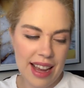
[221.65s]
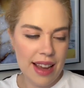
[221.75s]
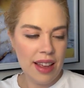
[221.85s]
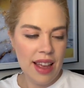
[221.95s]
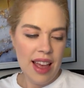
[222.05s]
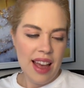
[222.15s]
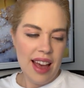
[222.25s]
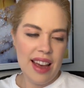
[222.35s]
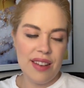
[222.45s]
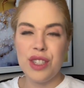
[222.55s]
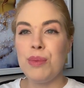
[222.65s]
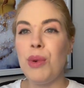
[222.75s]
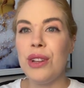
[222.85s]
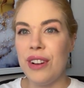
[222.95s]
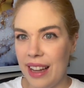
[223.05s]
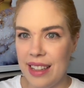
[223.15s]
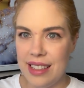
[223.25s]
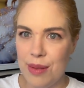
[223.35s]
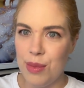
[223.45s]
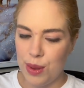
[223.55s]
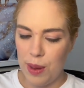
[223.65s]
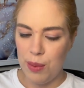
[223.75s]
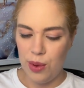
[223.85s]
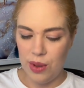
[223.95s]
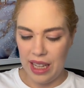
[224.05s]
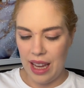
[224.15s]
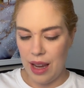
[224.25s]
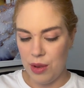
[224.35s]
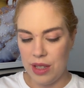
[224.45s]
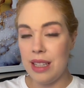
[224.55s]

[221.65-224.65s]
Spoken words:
I have smaller hands than most people holding cameras.